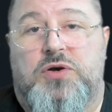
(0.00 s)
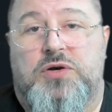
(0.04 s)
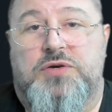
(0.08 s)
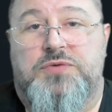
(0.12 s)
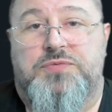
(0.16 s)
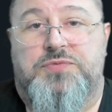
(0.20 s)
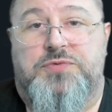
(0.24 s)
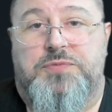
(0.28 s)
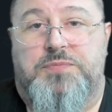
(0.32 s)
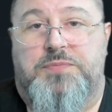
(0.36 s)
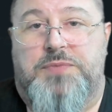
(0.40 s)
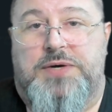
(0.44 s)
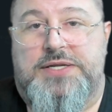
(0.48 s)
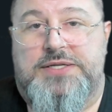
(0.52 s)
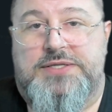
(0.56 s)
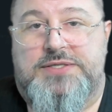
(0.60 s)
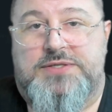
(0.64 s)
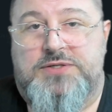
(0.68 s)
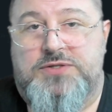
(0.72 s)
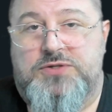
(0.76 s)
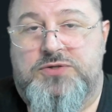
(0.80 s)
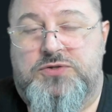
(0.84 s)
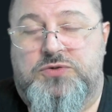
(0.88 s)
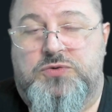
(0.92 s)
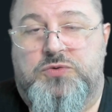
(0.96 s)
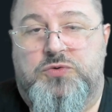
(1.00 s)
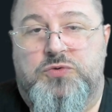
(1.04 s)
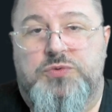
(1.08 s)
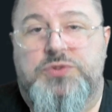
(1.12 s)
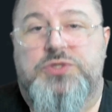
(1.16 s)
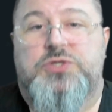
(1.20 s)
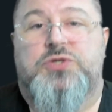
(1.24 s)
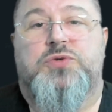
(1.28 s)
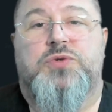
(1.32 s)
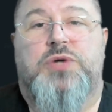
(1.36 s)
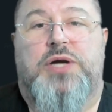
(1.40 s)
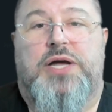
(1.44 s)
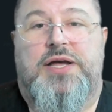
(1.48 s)
a few months we
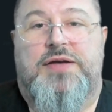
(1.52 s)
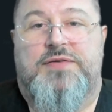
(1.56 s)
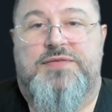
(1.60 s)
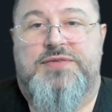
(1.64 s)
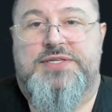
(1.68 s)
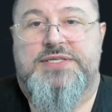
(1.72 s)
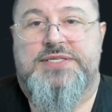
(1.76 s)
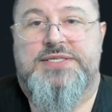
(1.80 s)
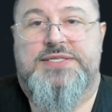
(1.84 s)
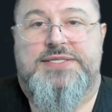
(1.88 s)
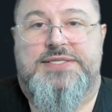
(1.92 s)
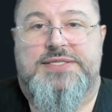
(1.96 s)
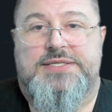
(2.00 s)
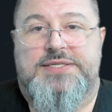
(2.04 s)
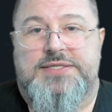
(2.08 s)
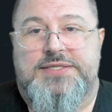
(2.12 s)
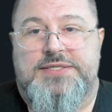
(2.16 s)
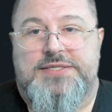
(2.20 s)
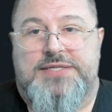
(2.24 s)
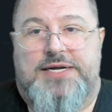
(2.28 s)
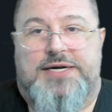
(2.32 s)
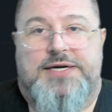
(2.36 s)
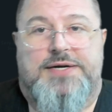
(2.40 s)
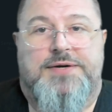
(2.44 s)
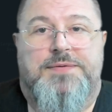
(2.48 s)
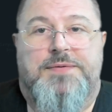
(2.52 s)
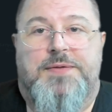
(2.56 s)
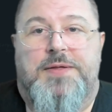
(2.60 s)
should have this thing there.